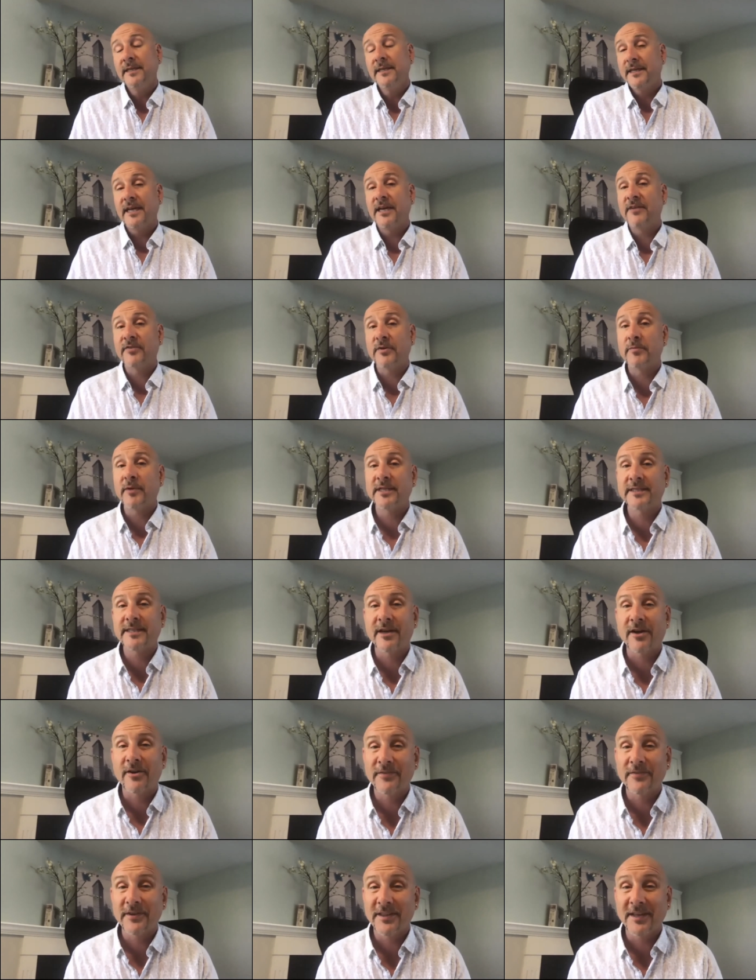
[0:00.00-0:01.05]
even
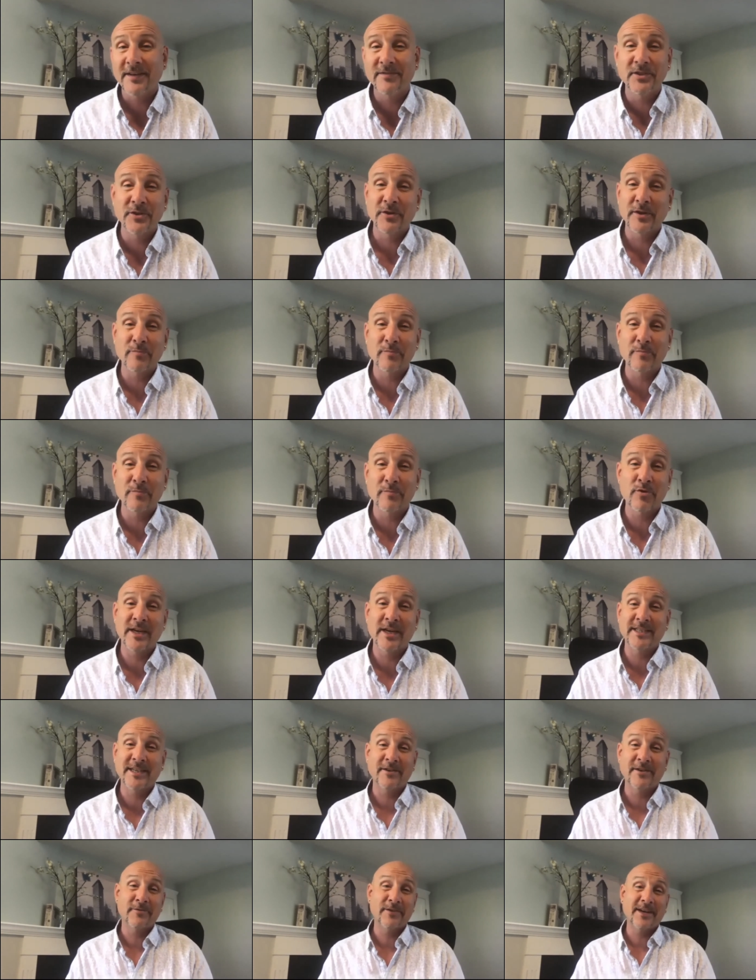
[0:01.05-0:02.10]
myself, I love doing
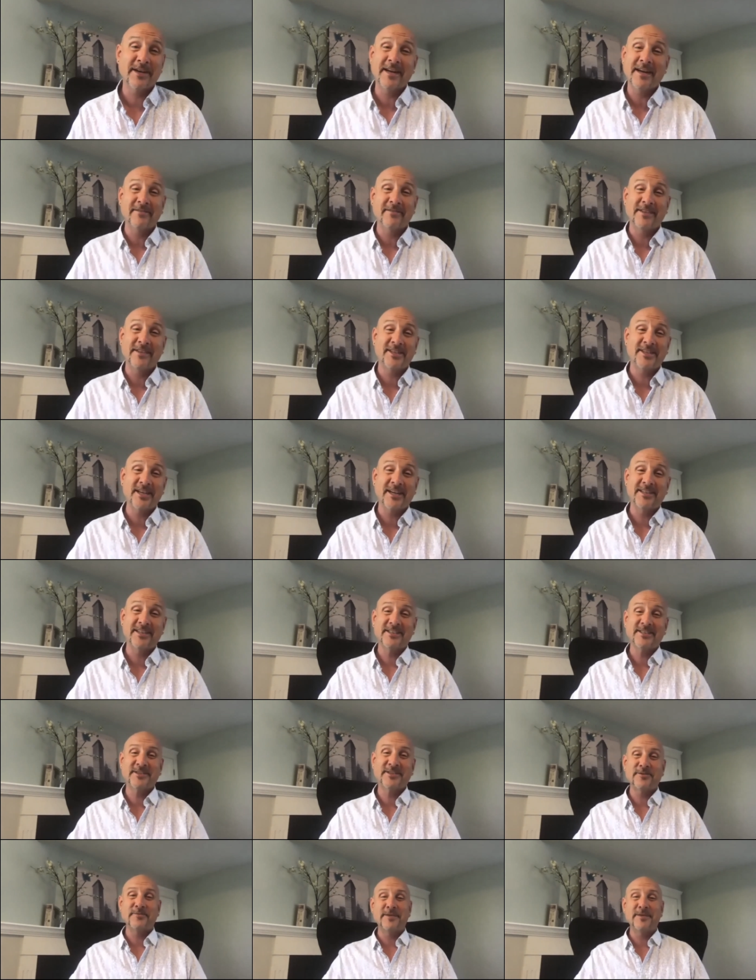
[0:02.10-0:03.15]
breakdown when I have the chance
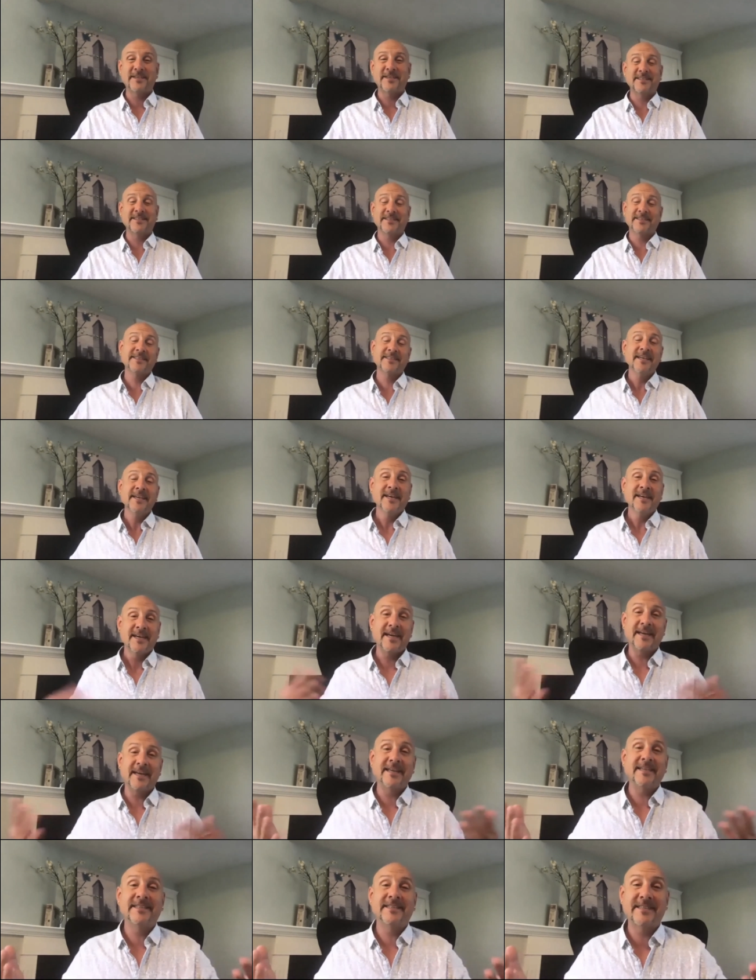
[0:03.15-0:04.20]
to because it's it
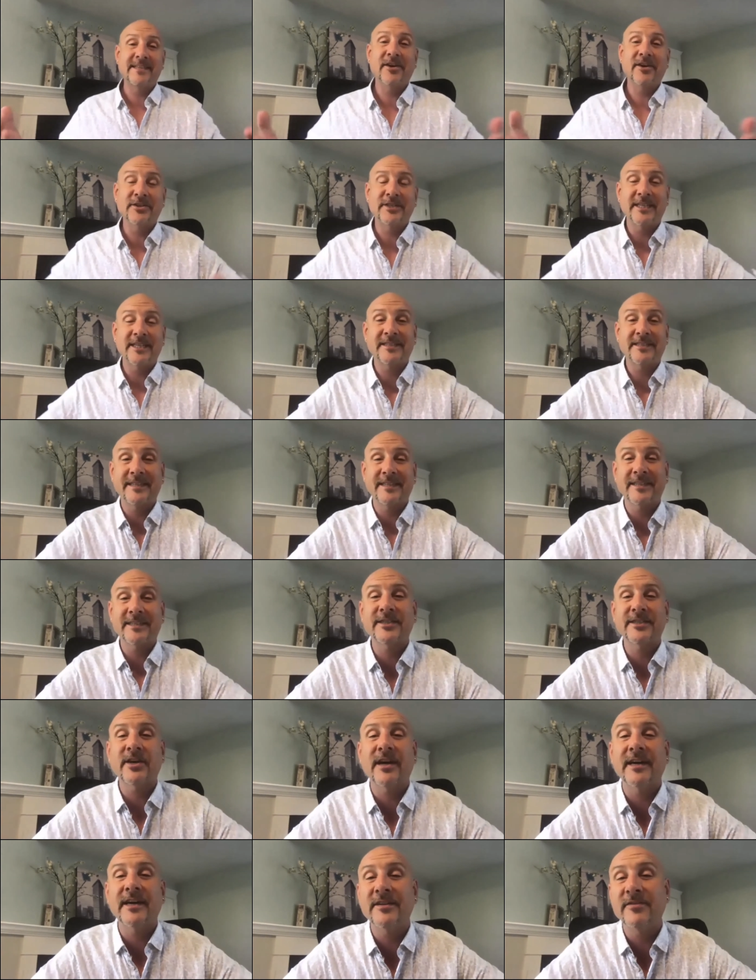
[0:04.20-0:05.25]
is the artistic
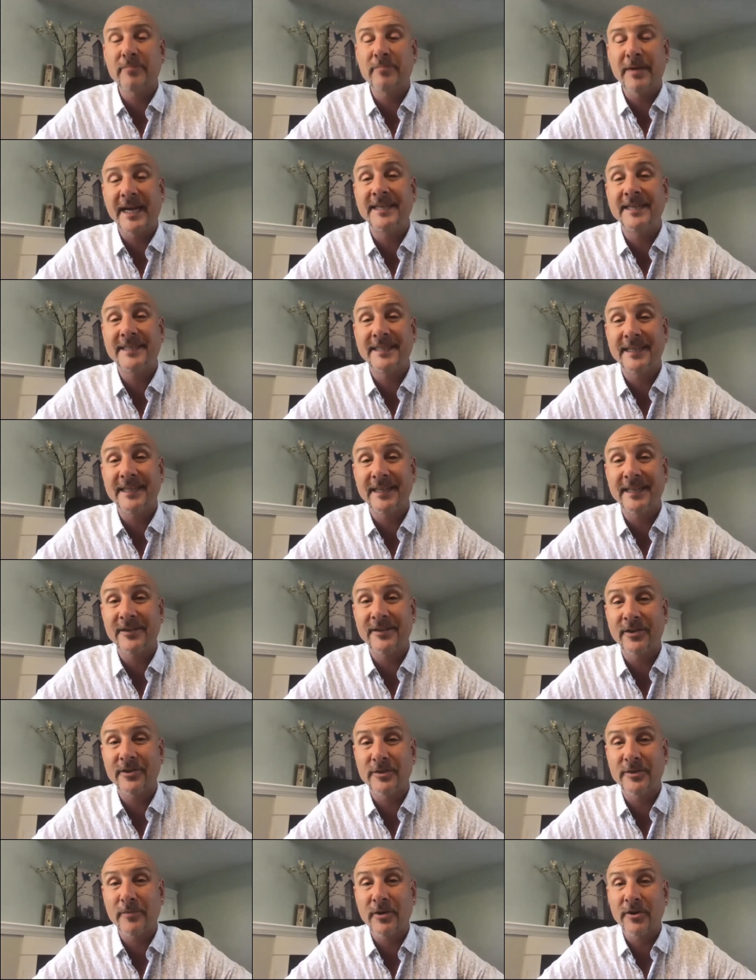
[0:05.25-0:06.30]
side of painting in our
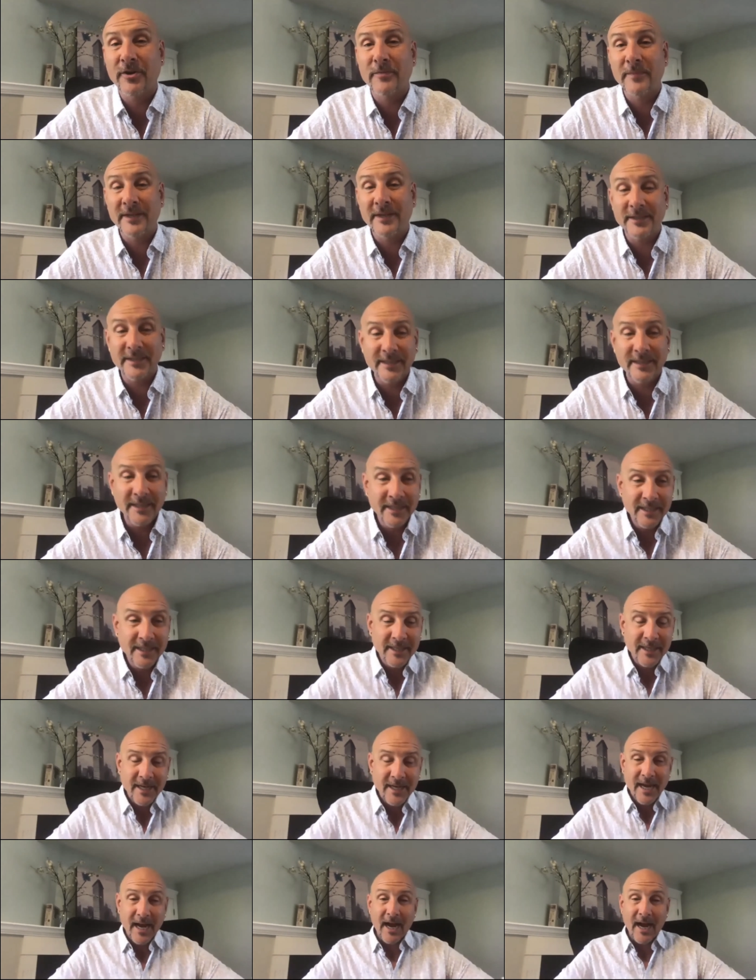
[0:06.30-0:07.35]
department.
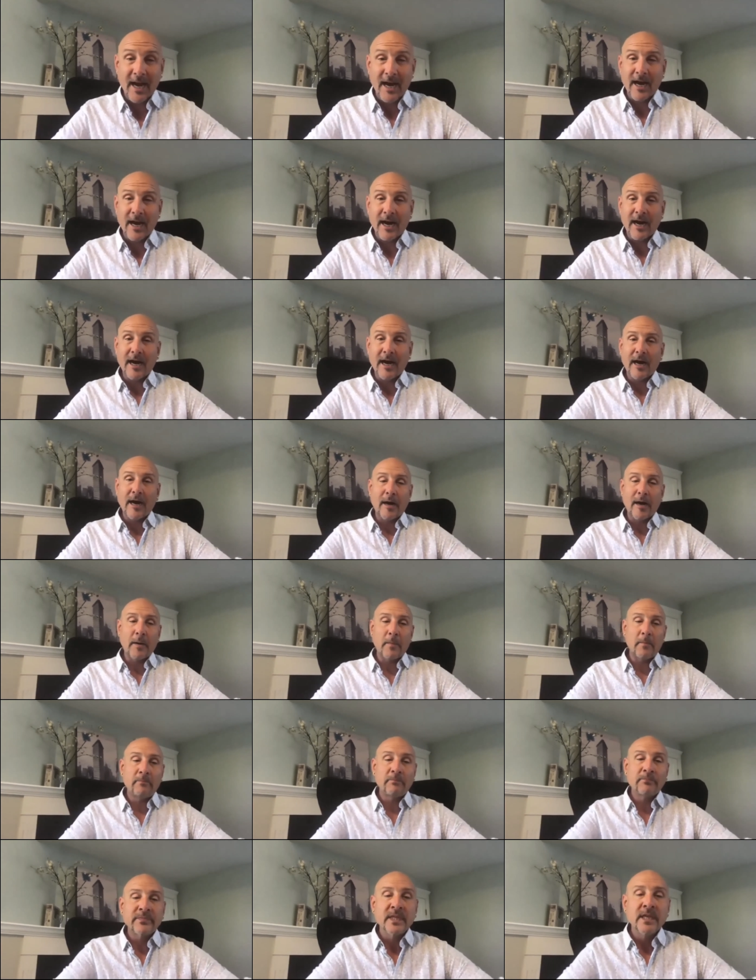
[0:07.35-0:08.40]

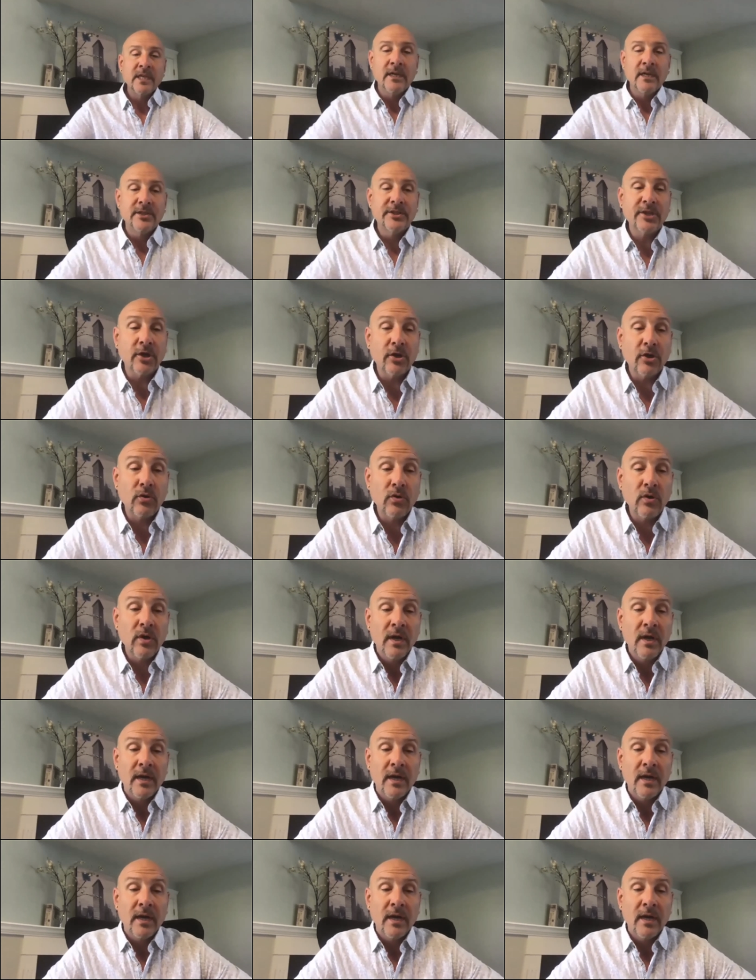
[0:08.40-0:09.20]
Um, so